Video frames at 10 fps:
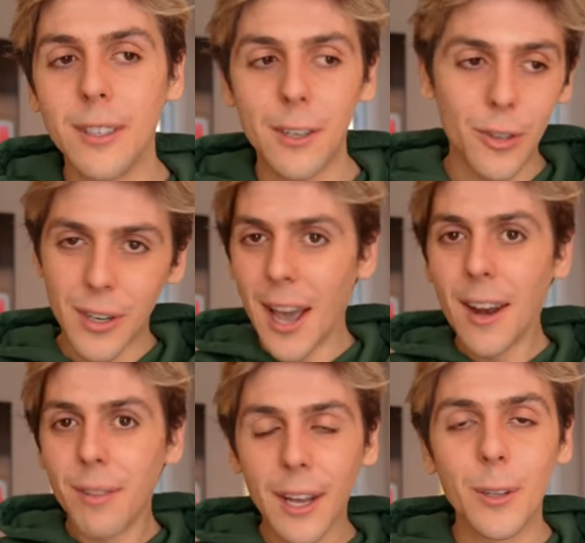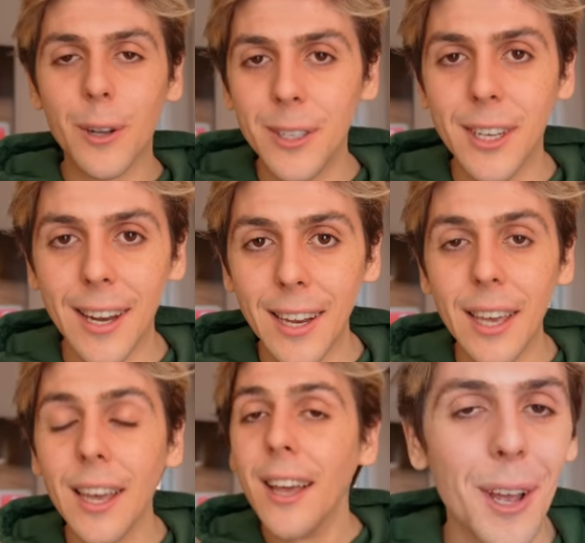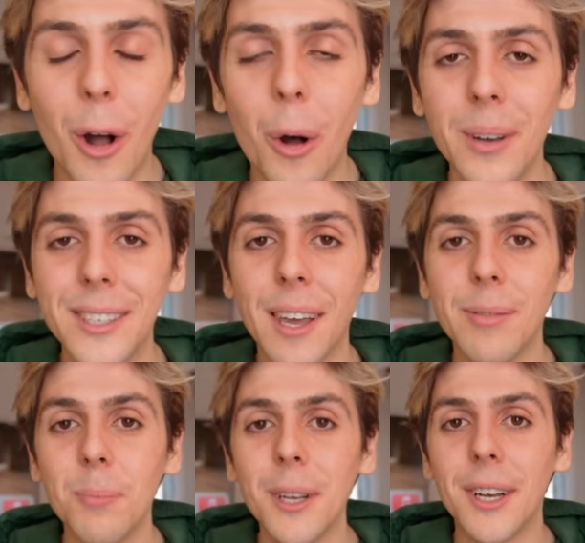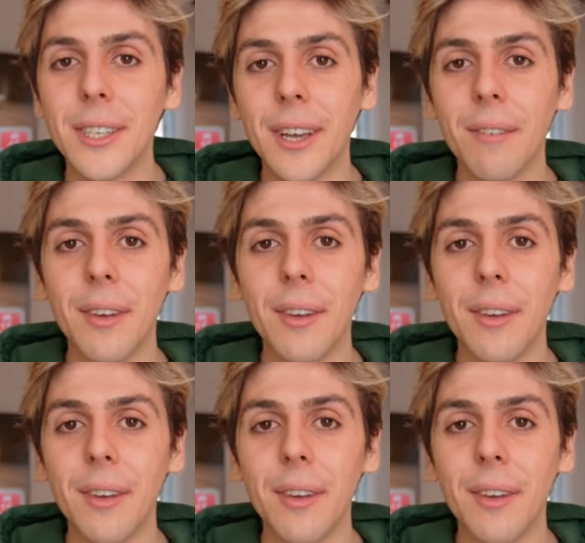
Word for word: sensor, kind of like Touch I D. It always gives me Touch I